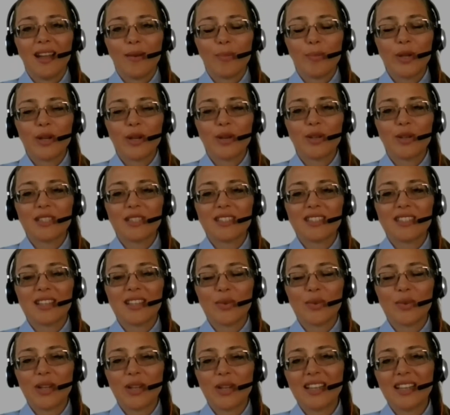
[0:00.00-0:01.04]
because
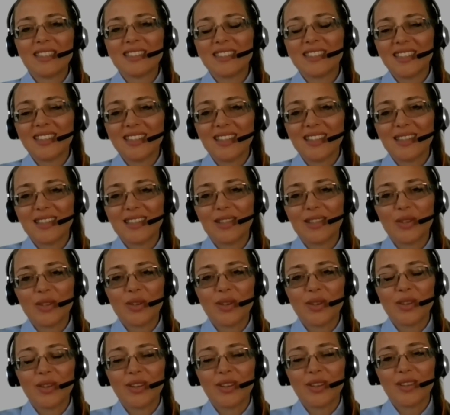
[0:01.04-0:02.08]
uh, when I said that
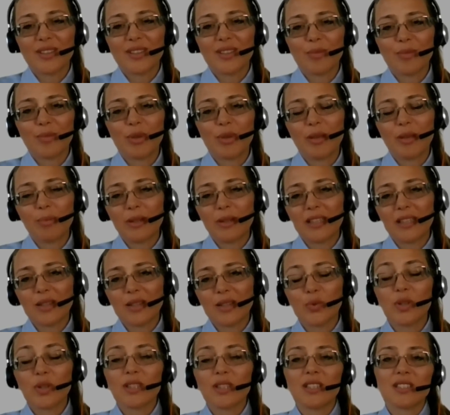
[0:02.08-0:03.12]
the the people
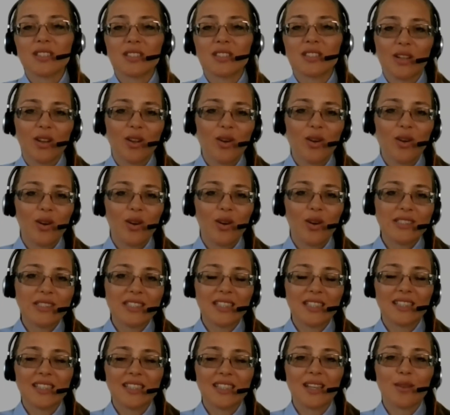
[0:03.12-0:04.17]
that will disclose
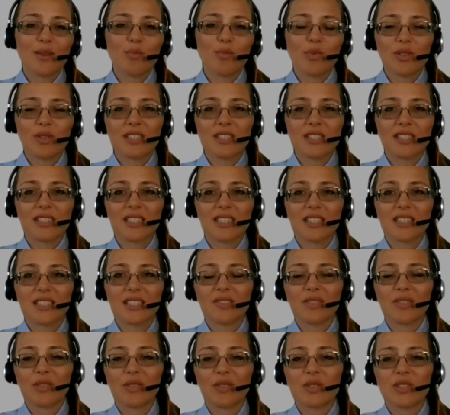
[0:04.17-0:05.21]
that they are more
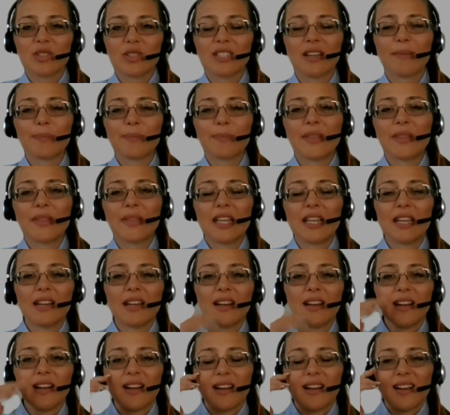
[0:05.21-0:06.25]
successful or something,
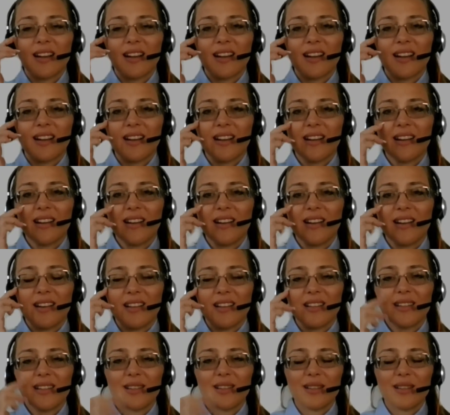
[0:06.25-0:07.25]
uh,